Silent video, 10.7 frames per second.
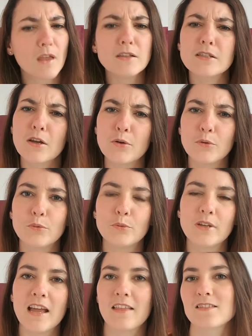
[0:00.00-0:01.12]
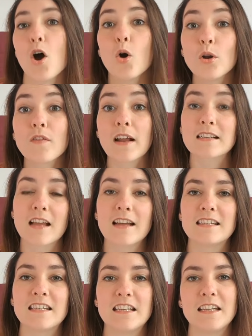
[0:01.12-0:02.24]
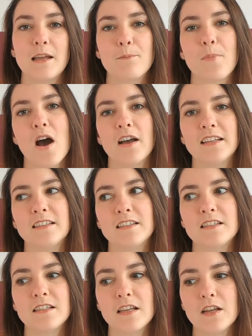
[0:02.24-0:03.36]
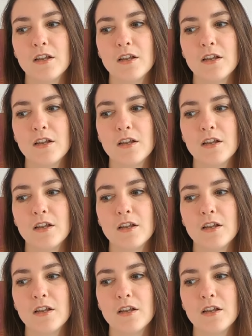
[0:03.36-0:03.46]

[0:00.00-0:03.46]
So yeah, there's a whole lot of anxiety behind